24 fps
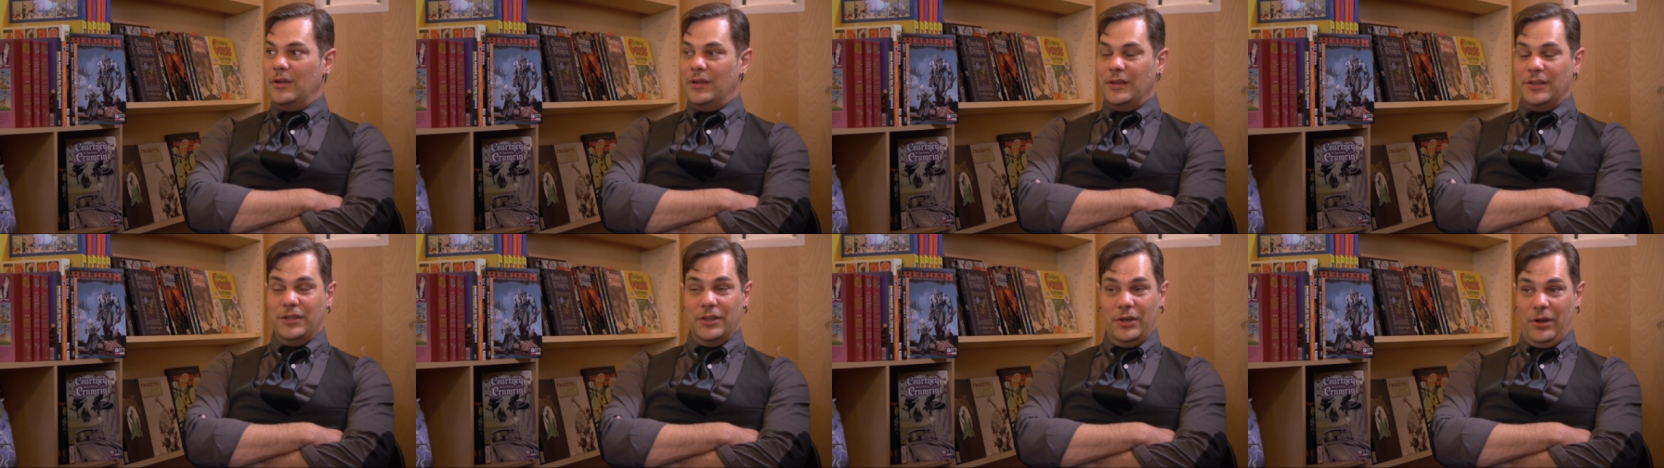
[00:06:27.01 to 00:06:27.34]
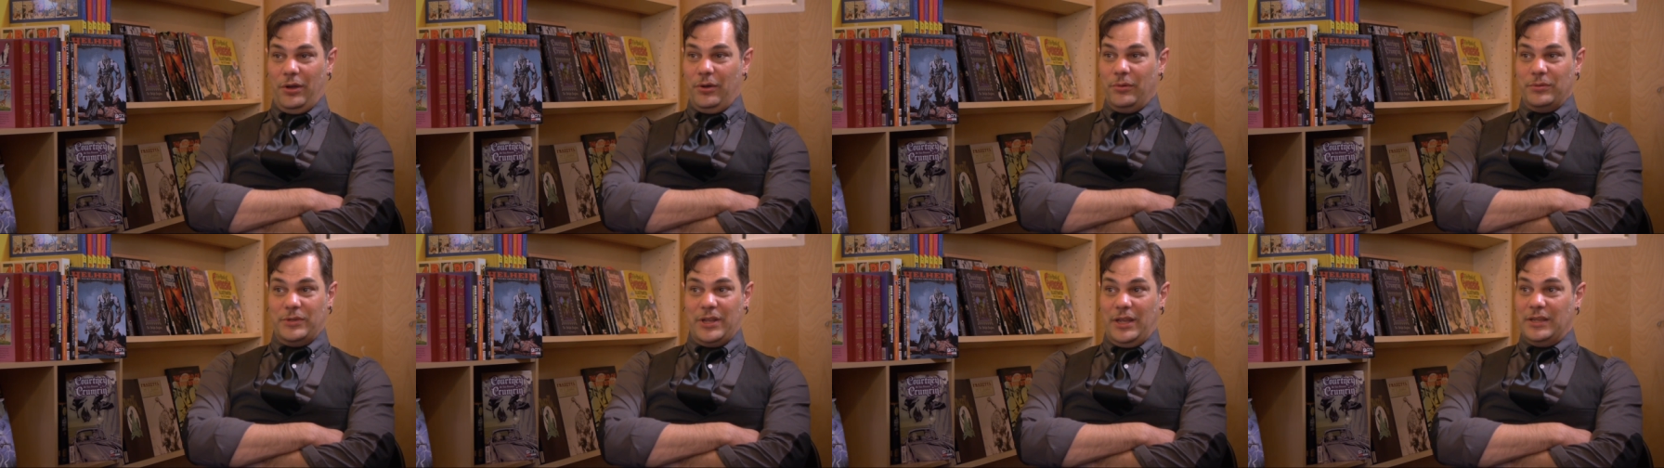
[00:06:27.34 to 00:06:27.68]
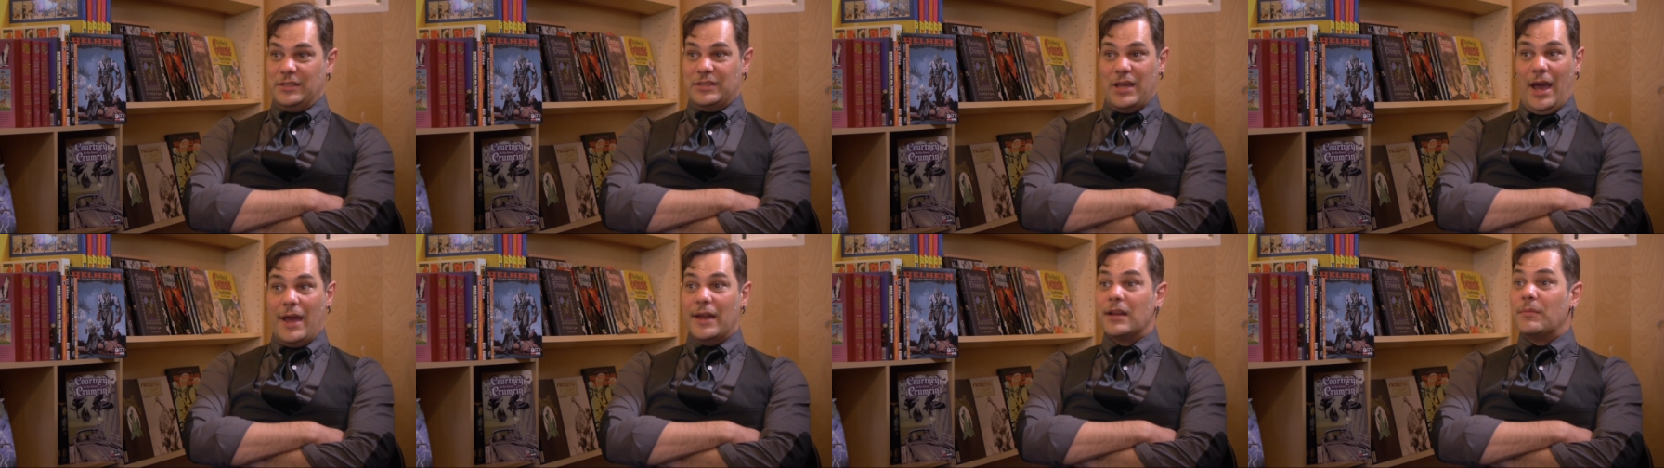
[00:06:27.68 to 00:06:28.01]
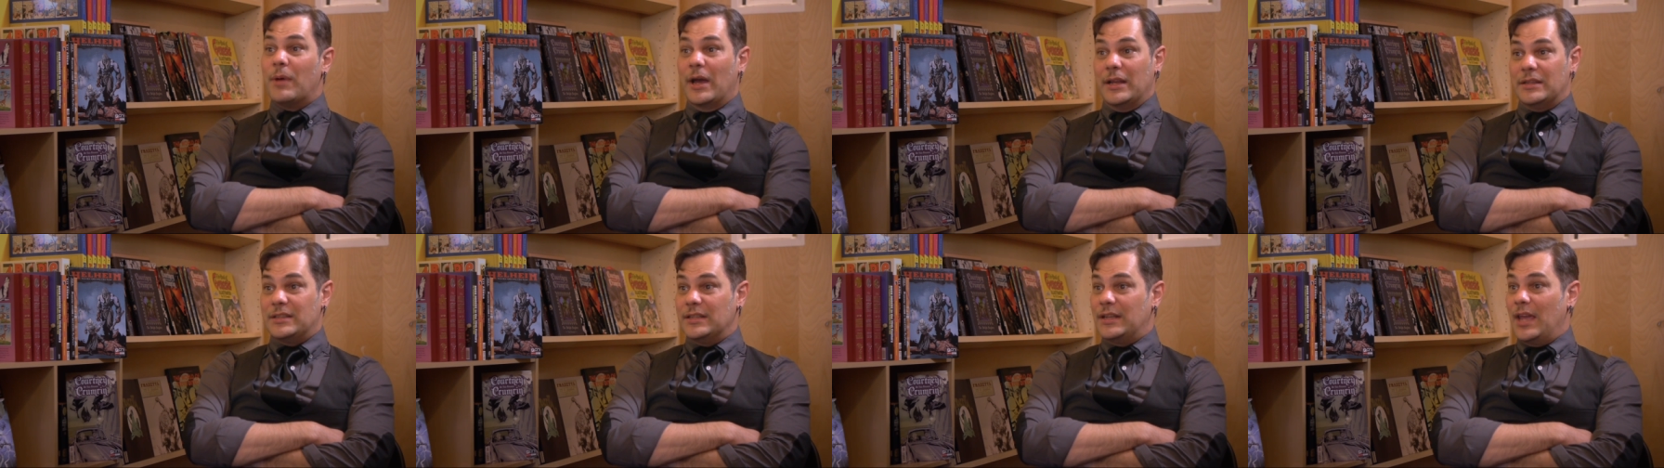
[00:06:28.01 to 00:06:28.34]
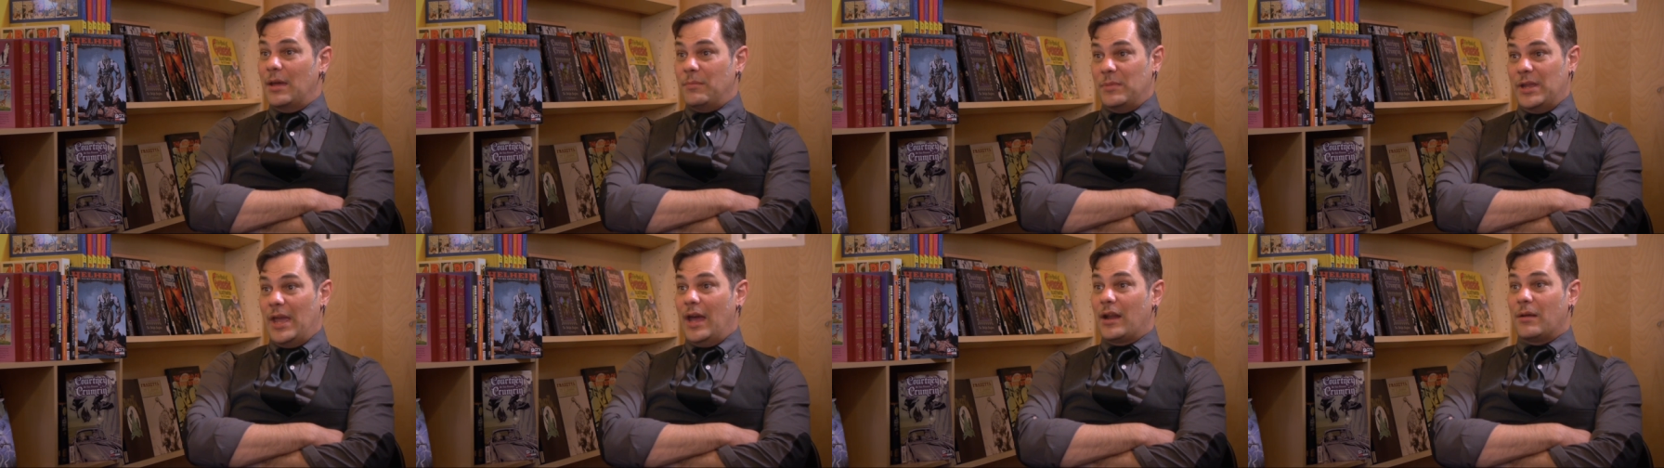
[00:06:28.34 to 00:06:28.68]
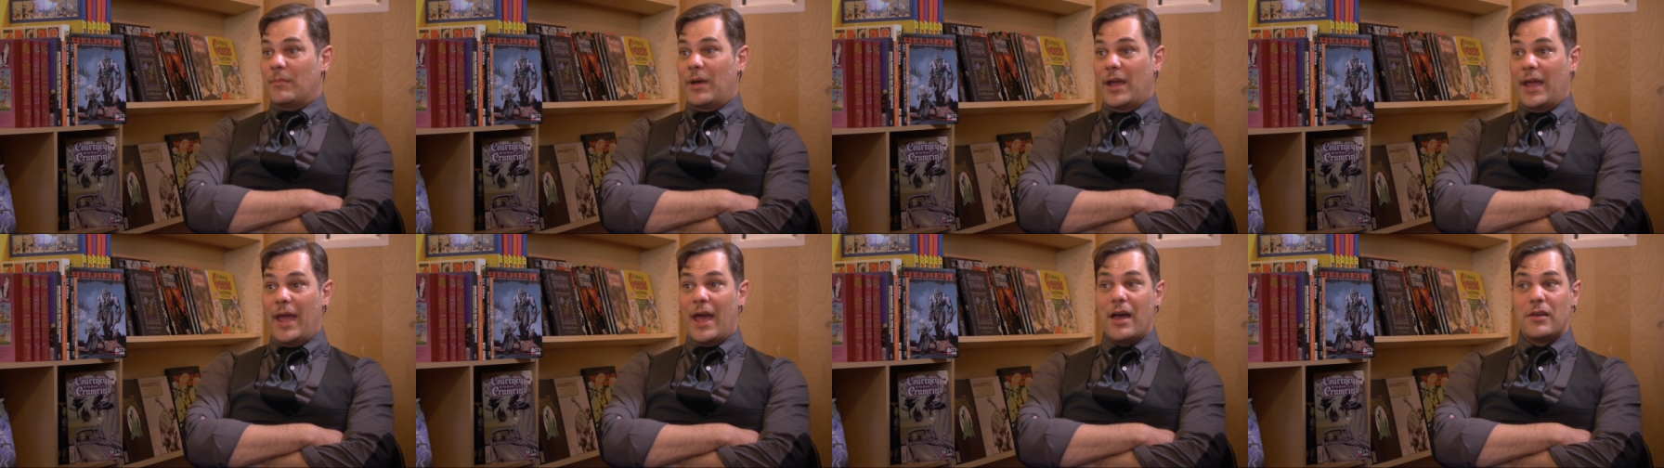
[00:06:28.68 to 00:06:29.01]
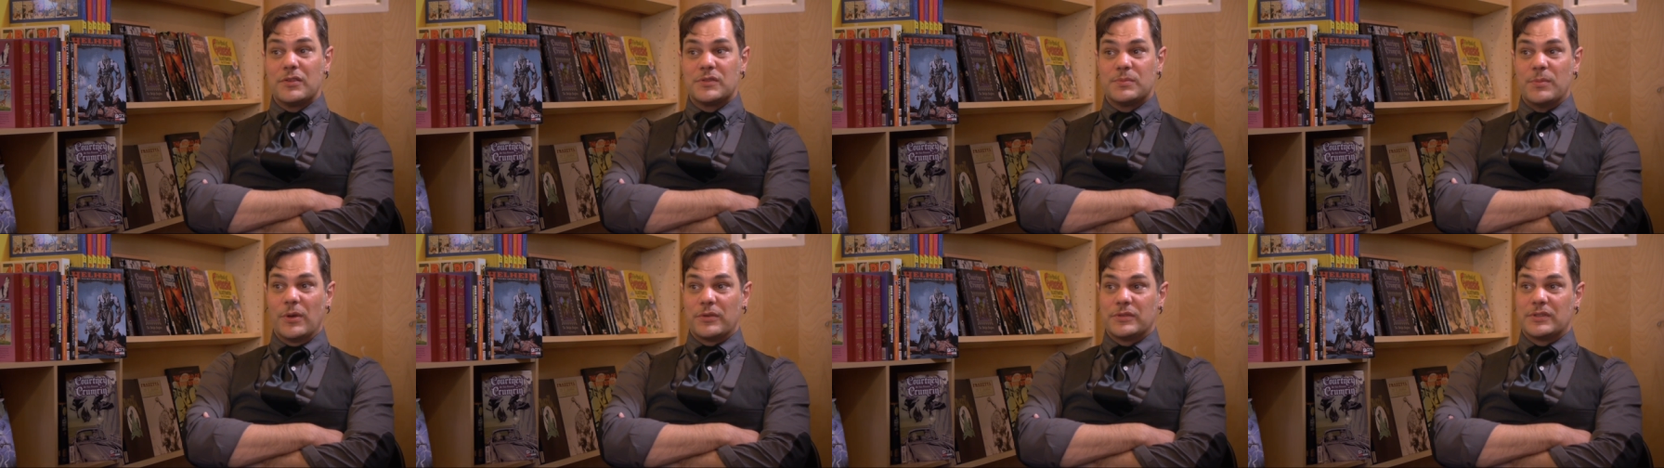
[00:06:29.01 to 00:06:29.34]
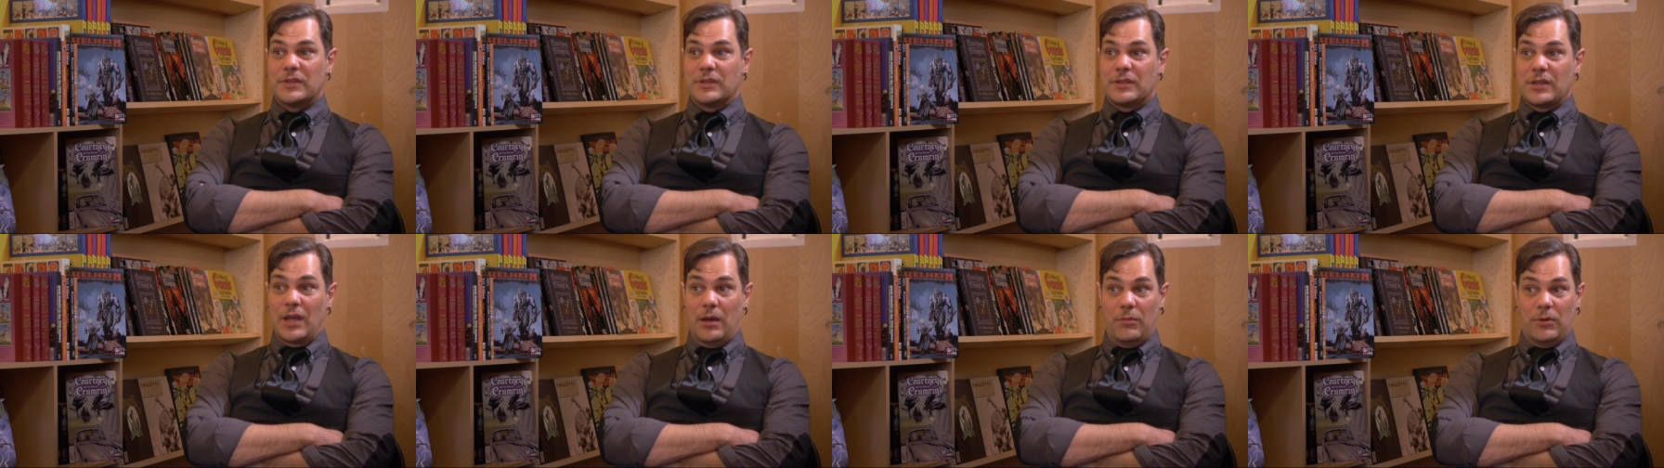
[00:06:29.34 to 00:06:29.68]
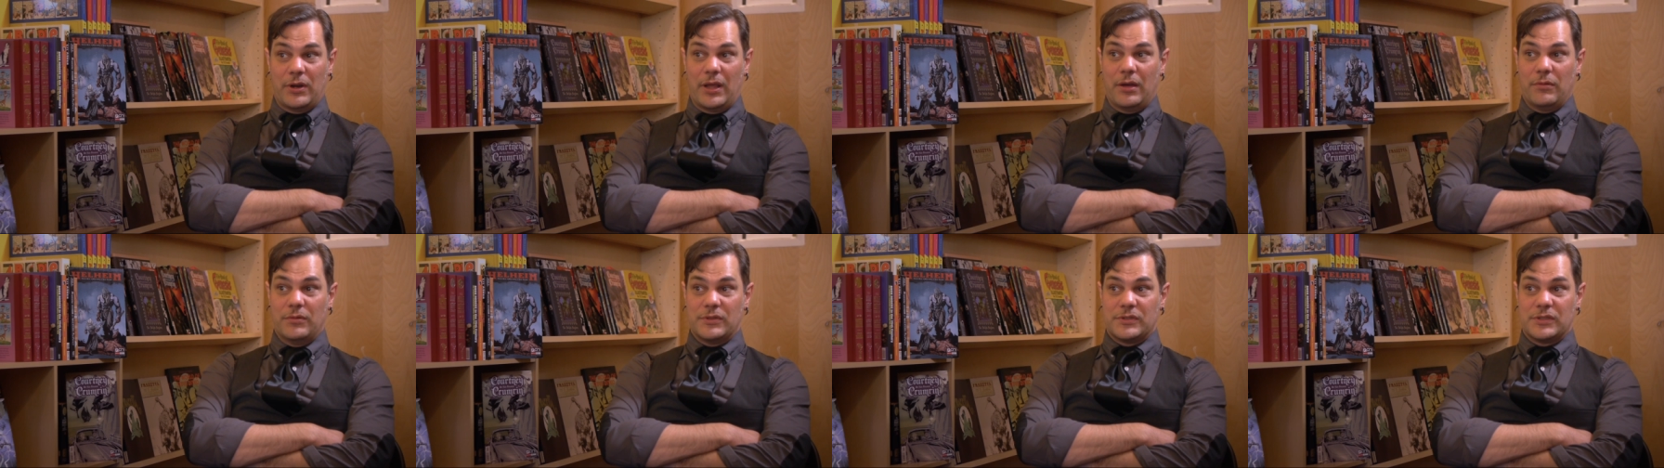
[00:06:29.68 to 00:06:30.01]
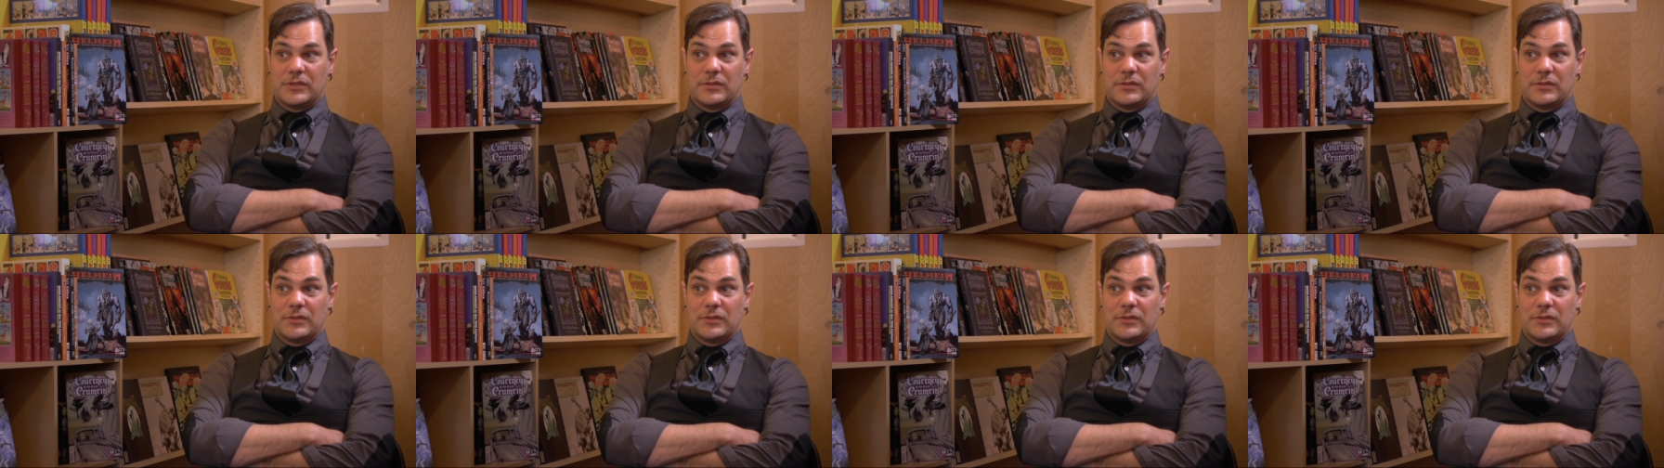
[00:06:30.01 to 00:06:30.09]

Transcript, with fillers: would take dynamite to get me out of my house most of the time when I